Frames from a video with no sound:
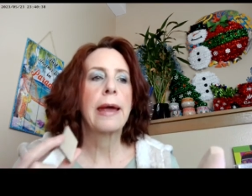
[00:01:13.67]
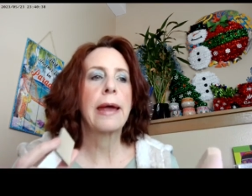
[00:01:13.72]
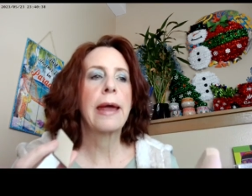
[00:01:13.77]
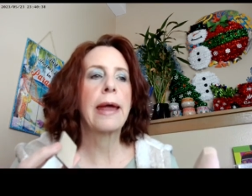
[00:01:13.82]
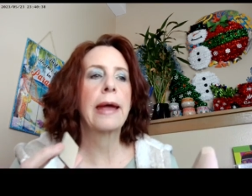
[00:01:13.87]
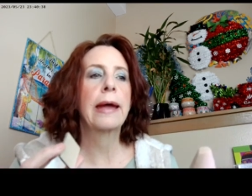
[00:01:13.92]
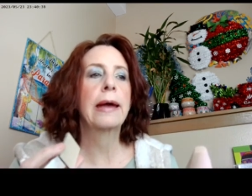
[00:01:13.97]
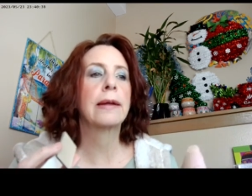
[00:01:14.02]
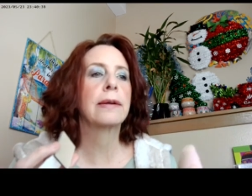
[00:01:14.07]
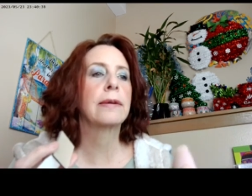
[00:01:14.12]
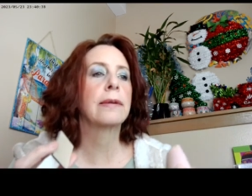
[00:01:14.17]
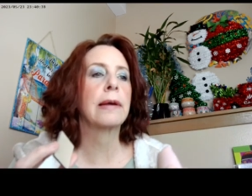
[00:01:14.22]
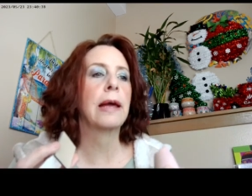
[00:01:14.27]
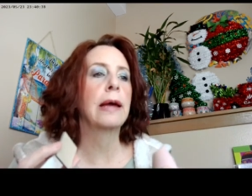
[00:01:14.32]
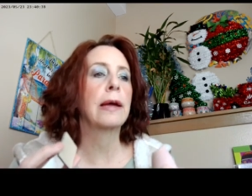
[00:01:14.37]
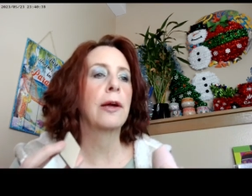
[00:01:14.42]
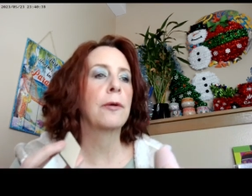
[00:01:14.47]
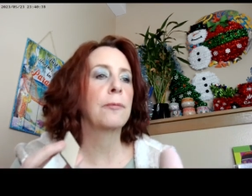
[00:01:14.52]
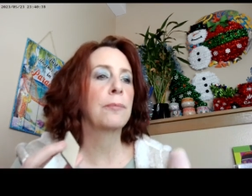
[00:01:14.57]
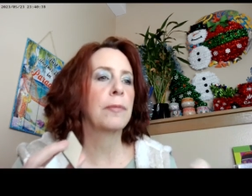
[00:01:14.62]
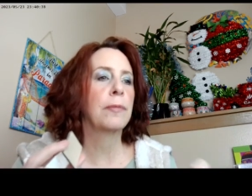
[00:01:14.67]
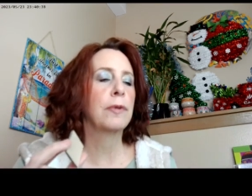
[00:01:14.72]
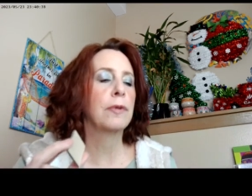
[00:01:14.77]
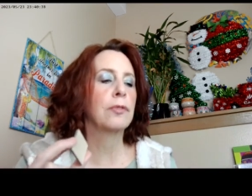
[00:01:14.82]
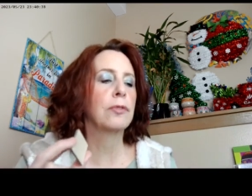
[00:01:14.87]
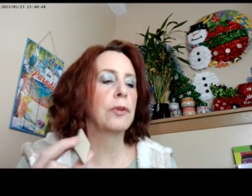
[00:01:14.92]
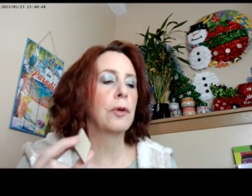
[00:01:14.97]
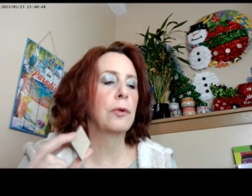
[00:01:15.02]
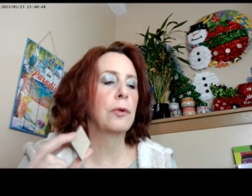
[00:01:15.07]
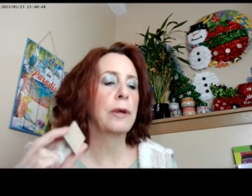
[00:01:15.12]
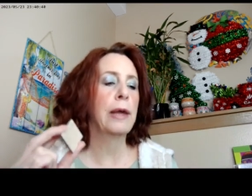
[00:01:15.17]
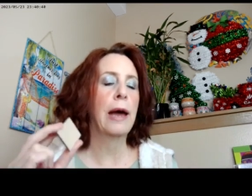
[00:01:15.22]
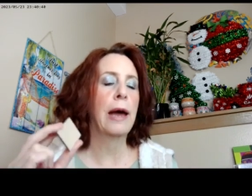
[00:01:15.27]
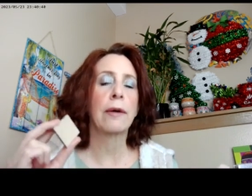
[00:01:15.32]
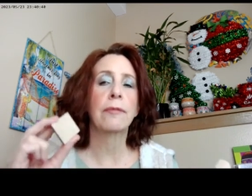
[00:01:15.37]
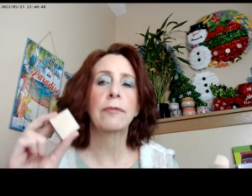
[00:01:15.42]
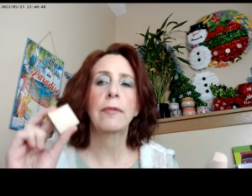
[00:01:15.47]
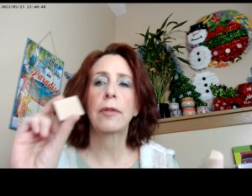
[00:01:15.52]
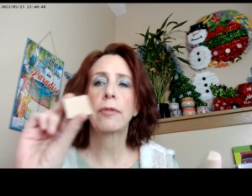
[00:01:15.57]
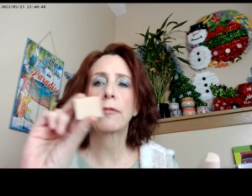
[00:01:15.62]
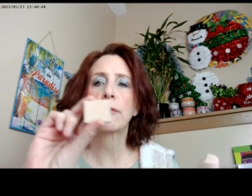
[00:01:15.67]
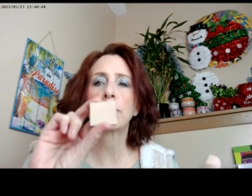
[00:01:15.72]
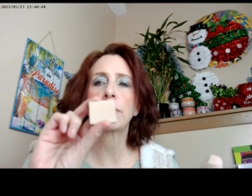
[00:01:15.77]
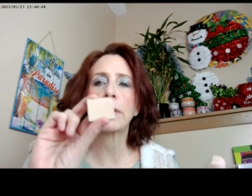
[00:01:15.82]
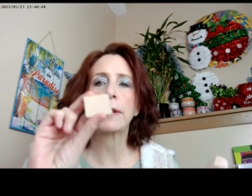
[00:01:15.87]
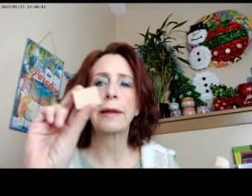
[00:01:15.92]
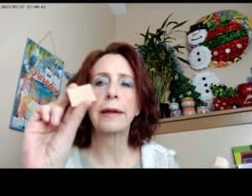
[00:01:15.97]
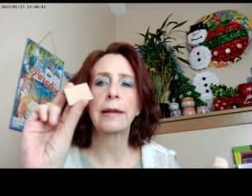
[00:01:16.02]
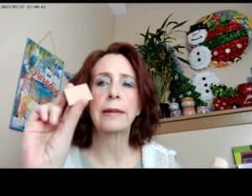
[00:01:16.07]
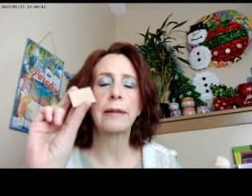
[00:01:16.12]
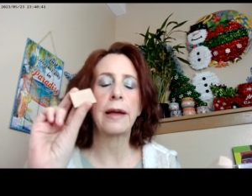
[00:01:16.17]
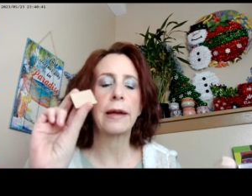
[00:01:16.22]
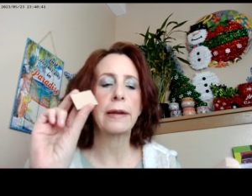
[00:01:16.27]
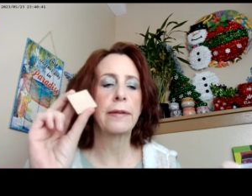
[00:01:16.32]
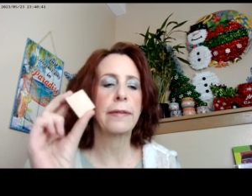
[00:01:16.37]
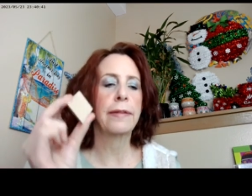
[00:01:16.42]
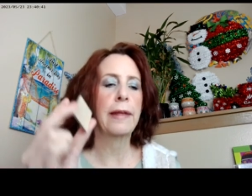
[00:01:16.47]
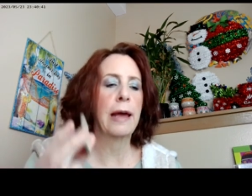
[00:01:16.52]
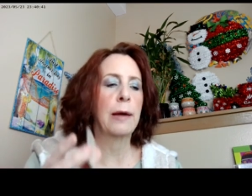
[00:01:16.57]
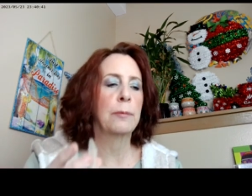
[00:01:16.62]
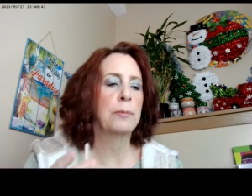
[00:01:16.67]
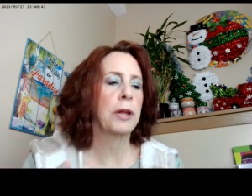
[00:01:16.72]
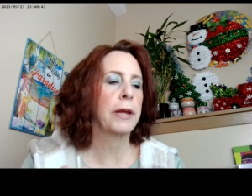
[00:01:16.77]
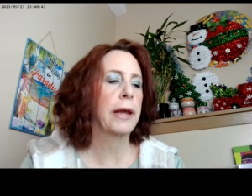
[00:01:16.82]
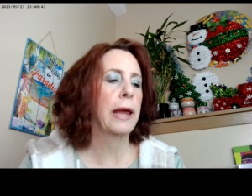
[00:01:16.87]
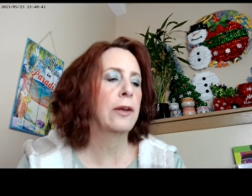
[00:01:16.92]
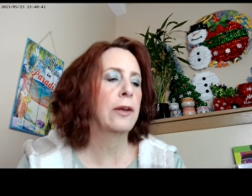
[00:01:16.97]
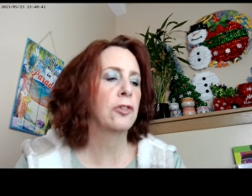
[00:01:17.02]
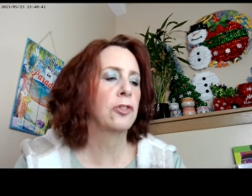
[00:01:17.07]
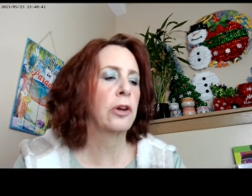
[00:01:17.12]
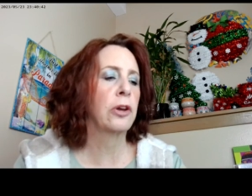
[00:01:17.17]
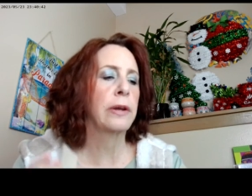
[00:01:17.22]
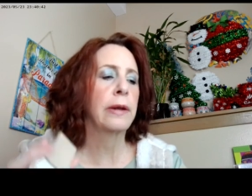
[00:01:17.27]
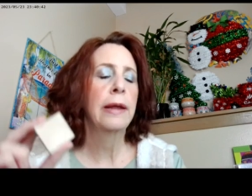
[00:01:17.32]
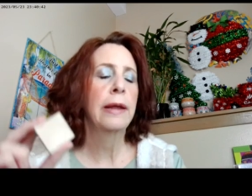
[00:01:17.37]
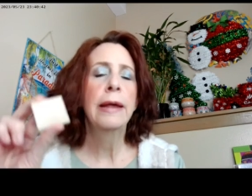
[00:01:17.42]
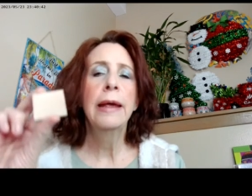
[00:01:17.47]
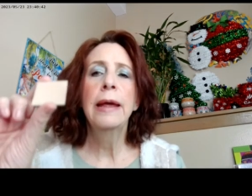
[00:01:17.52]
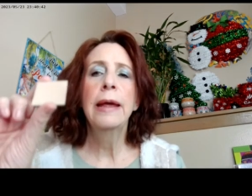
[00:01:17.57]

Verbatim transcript: and um, so yeah, really like the application.